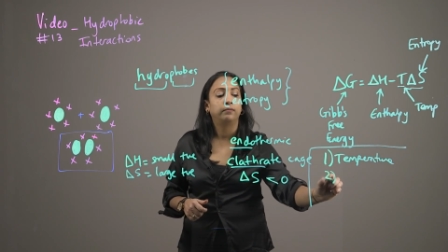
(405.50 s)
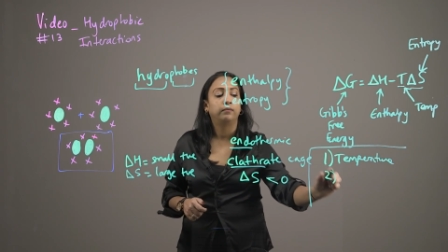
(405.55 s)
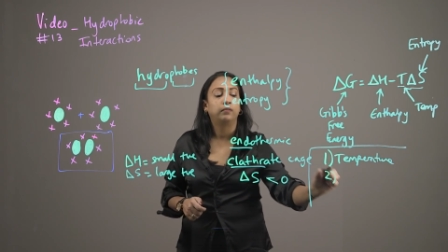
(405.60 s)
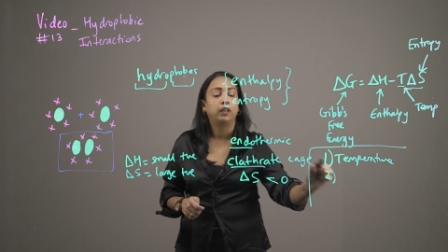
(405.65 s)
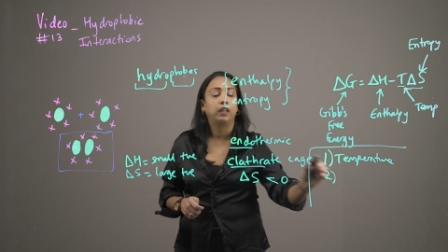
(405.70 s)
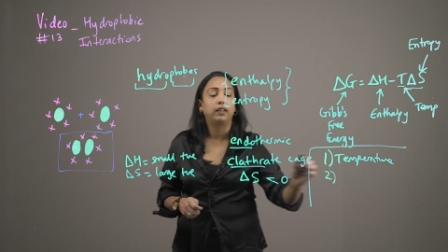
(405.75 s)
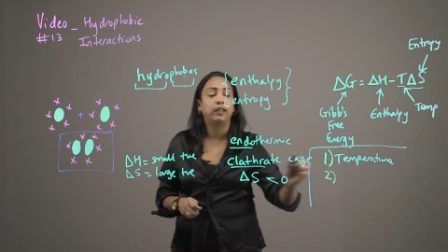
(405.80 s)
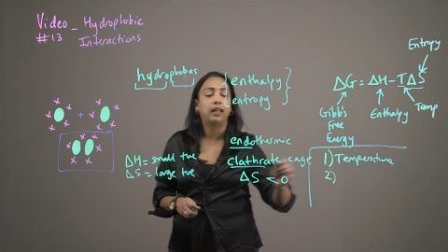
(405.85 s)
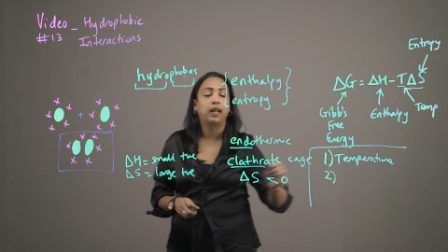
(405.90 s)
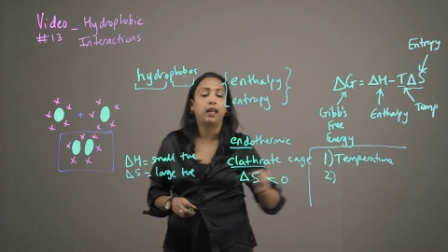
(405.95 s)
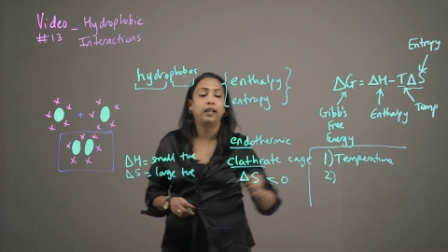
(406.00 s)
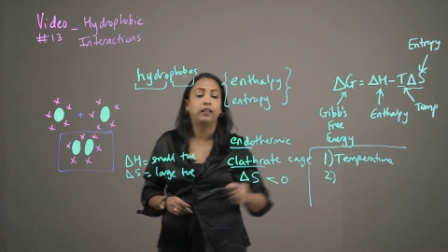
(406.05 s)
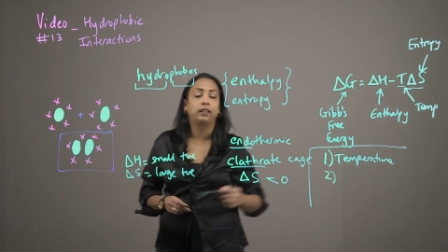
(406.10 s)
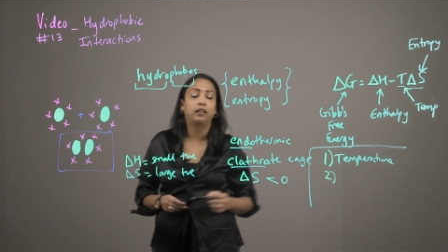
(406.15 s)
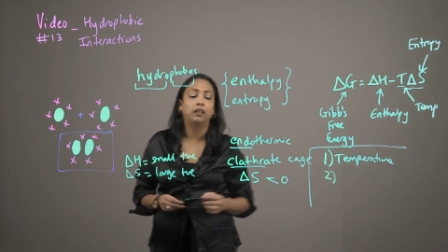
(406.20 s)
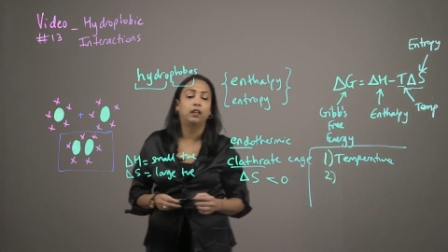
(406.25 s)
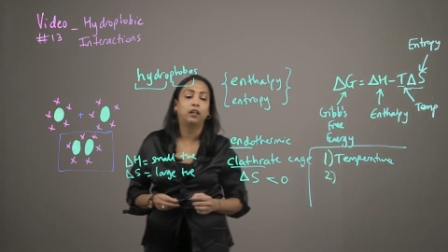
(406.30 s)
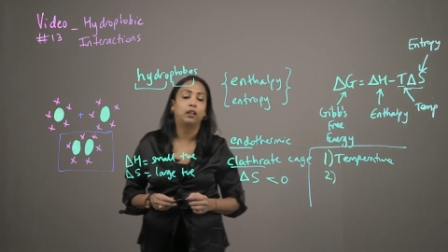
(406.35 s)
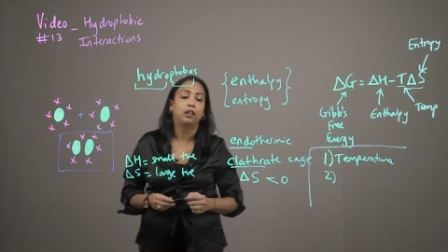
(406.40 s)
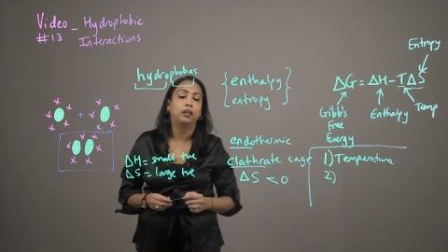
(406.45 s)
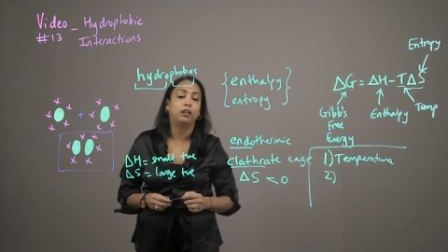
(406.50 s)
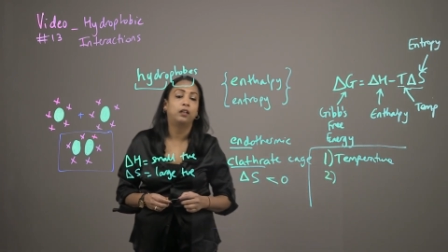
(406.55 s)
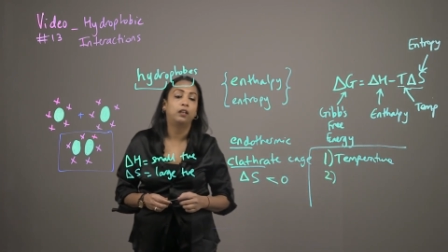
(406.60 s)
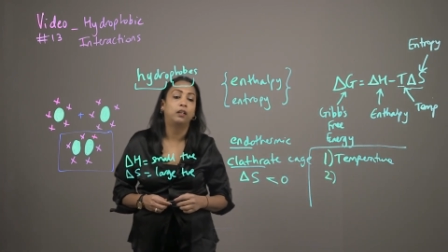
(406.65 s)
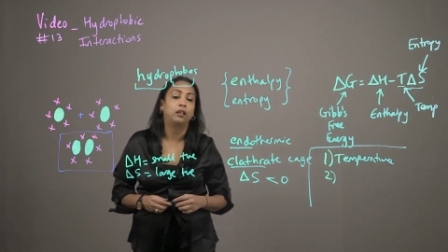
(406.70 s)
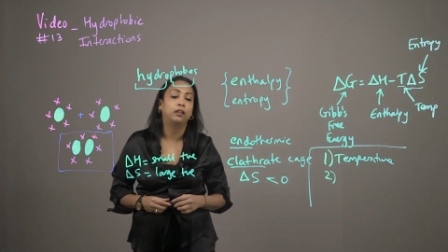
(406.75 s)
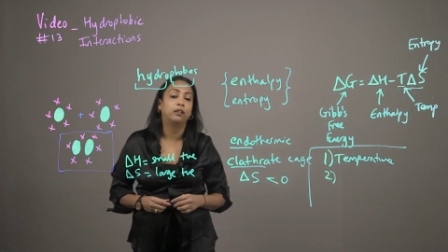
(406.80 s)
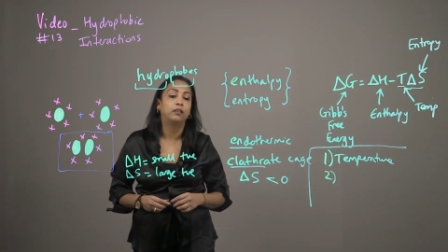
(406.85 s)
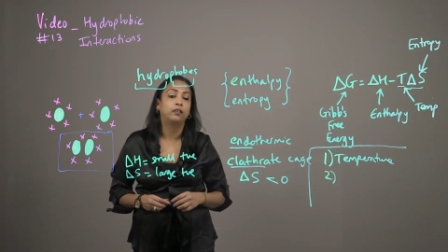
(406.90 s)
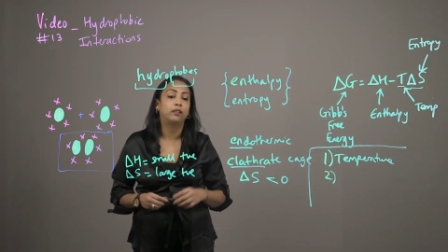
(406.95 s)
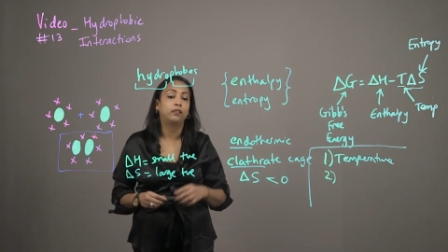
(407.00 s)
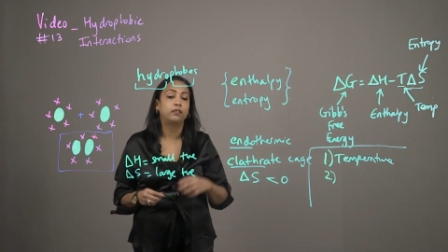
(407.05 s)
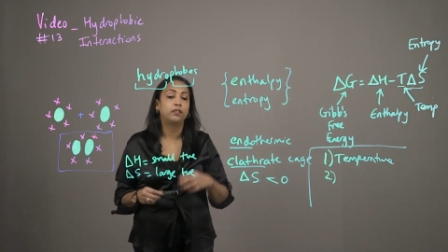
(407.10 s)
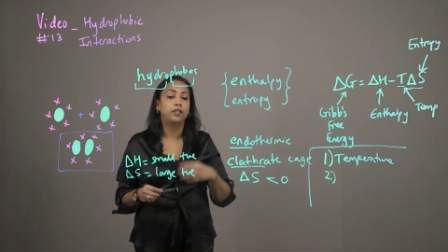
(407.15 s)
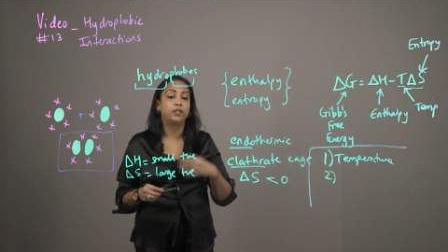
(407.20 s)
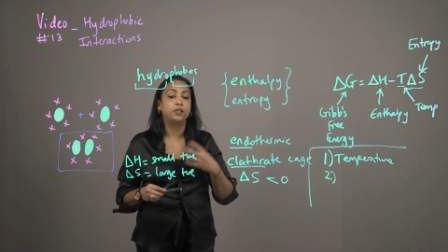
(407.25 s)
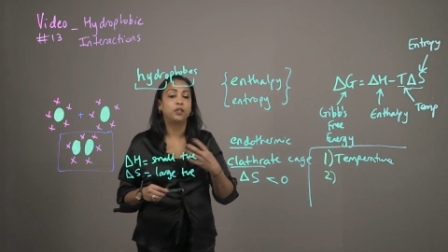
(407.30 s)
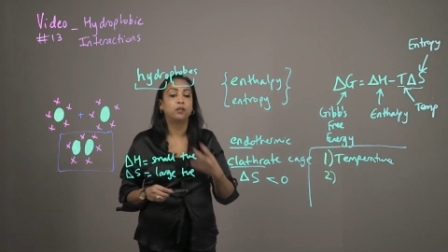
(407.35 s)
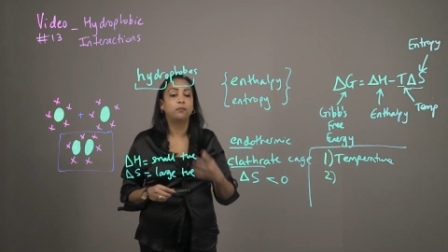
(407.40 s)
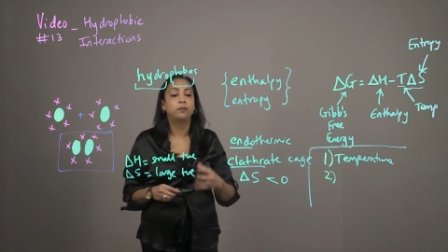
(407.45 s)
that
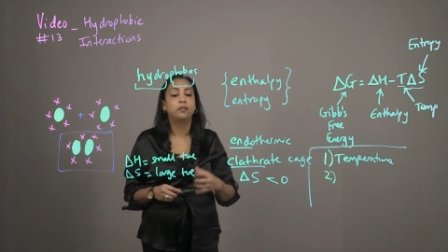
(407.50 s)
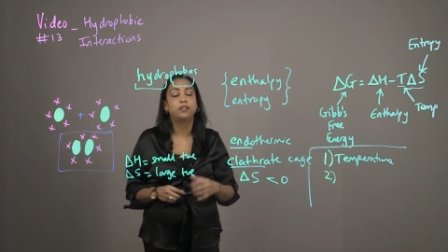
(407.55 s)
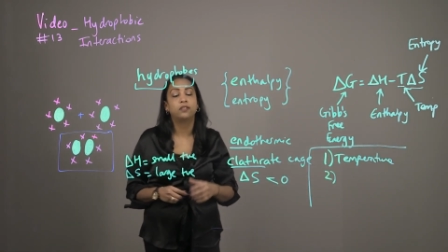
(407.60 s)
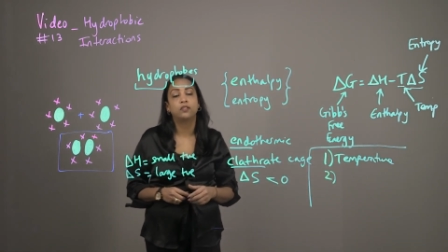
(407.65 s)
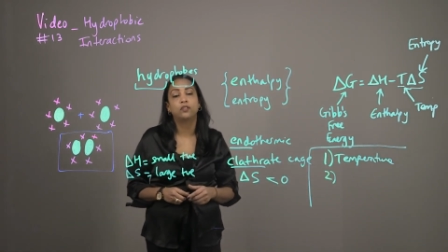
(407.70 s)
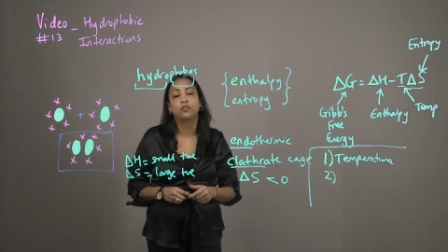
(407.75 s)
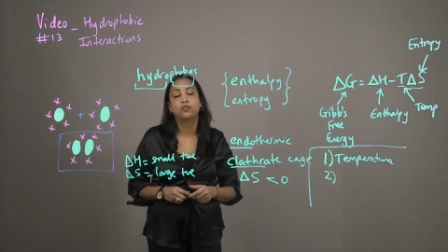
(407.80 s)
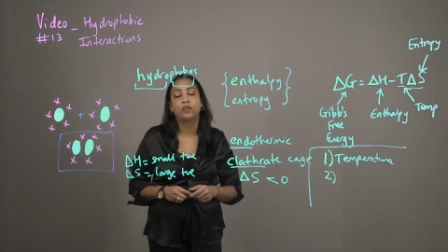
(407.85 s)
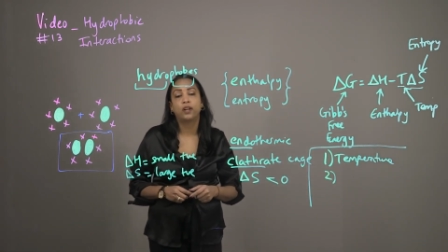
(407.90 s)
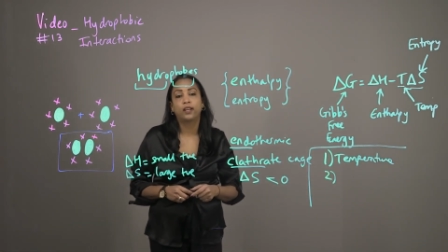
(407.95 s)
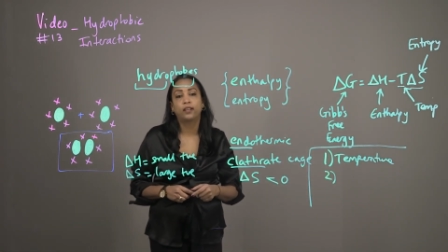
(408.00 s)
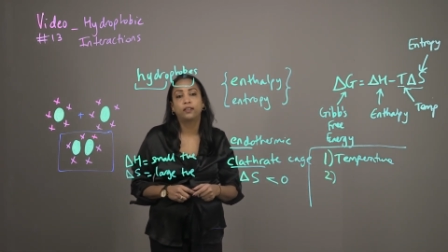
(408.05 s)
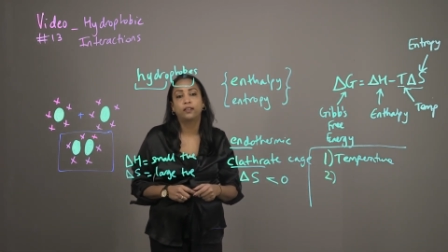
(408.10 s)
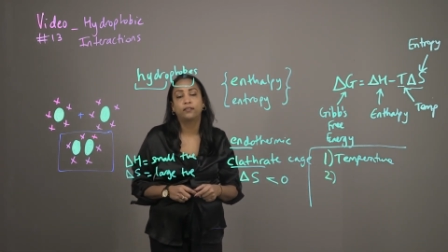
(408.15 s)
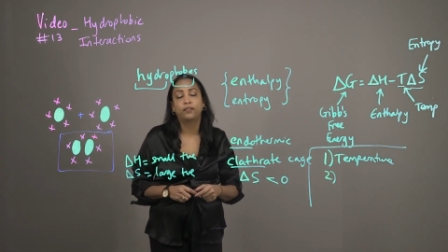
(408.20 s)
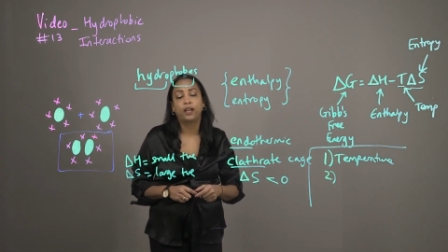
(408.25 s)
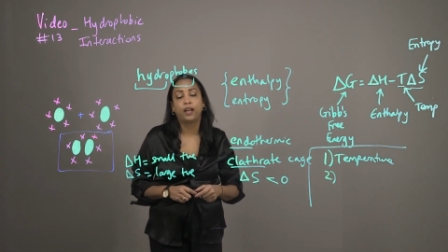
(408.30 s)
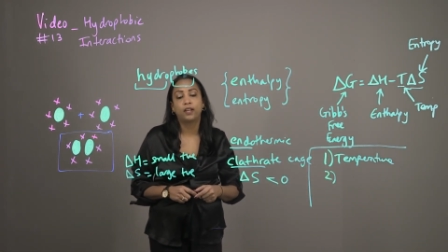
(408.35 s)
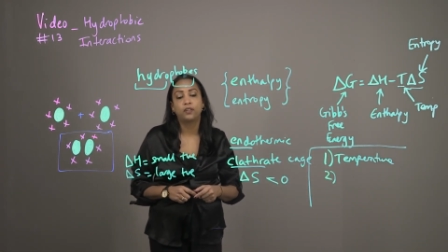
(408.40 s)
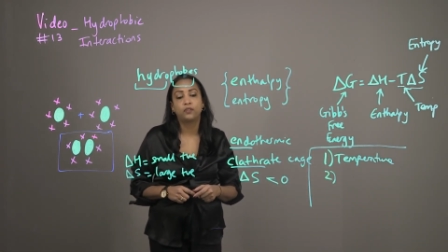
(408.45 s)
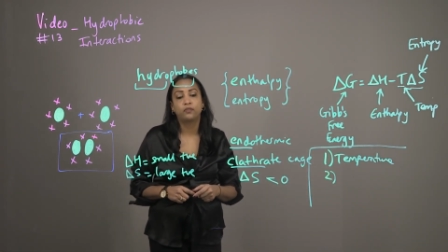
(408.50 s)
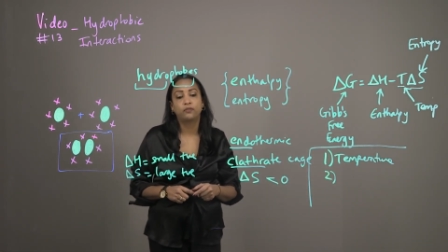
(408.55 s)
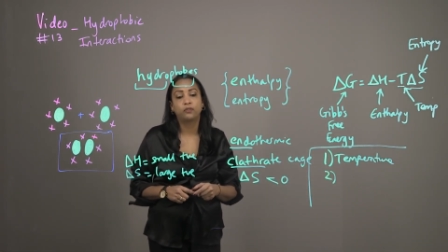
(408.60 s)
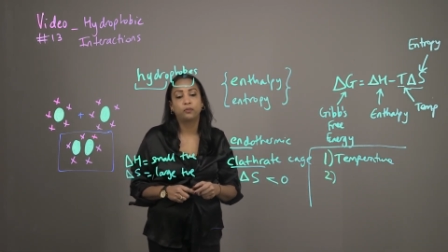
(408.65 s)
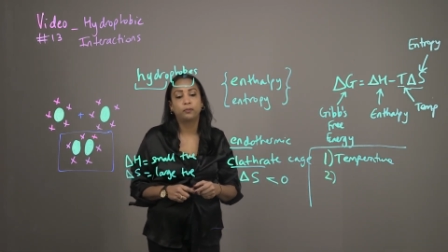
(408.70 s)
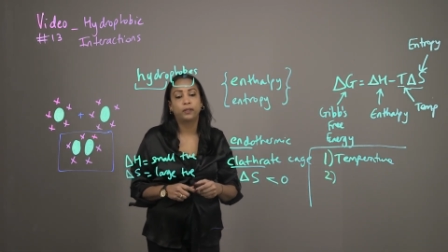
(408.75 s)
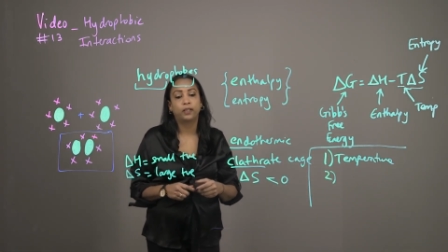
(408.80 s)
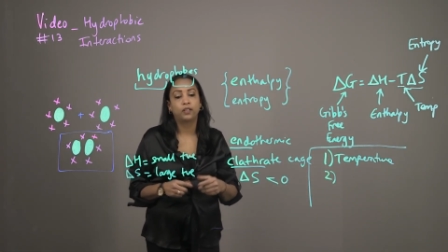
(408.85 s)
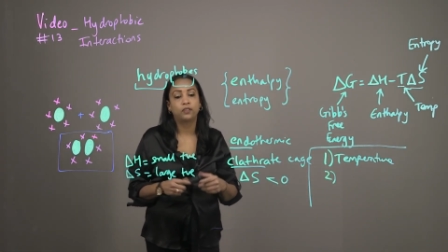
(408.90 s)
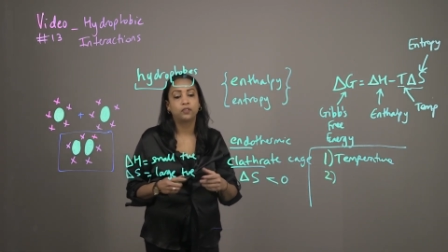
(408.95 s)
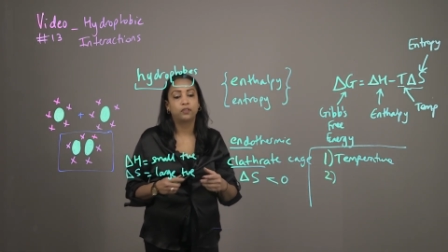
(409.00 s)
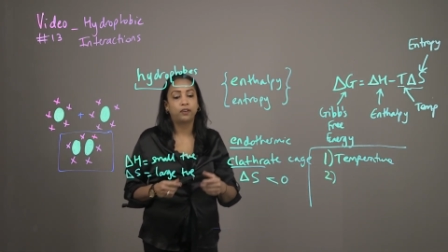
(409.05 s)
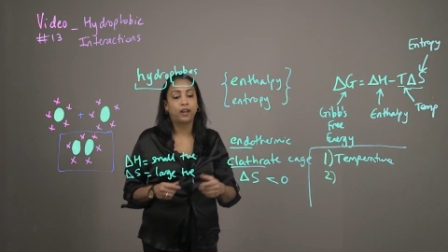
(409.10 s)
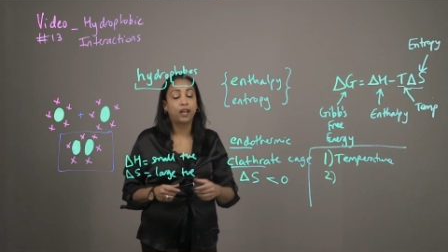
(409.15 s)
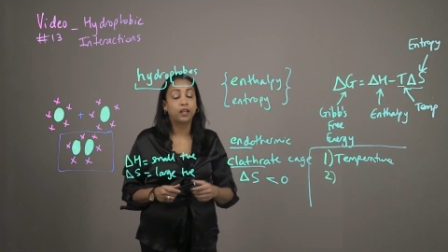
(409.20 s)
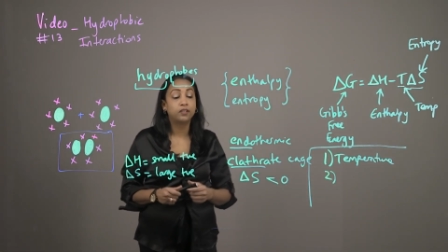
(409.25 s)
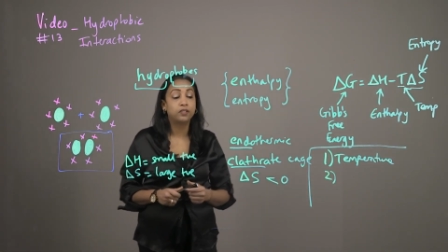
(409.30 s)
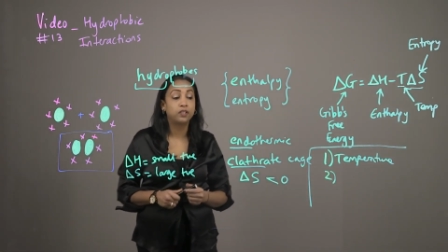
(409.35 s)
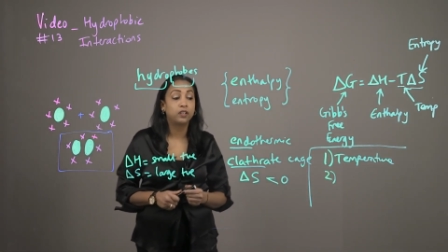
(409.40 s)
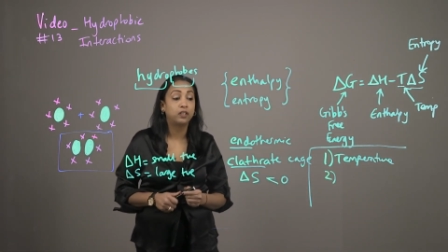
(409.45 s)
determines the strength of a hydrophobic
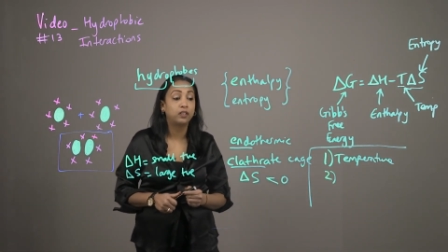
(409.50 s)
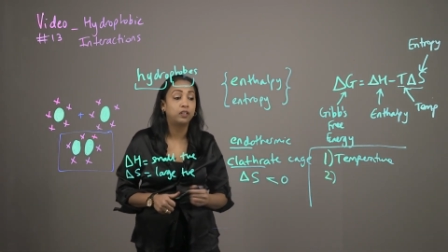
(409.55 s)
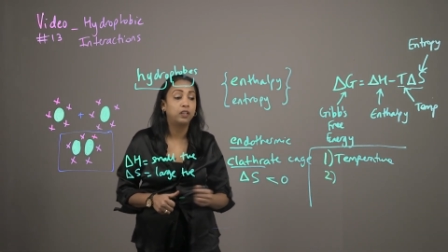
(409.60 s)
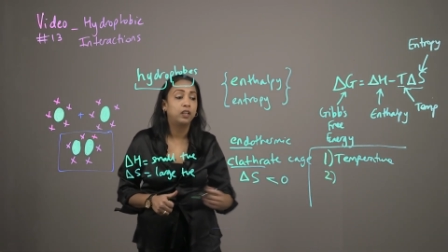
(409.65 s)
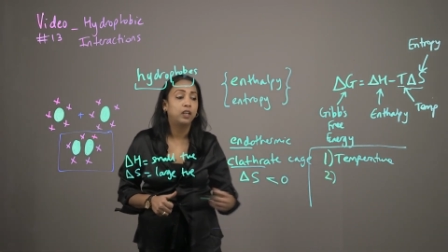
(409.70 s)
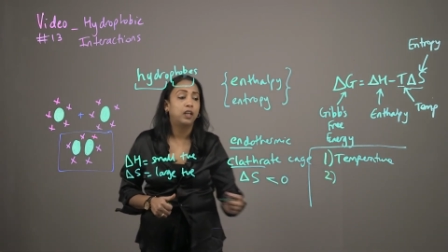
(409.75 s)
interaction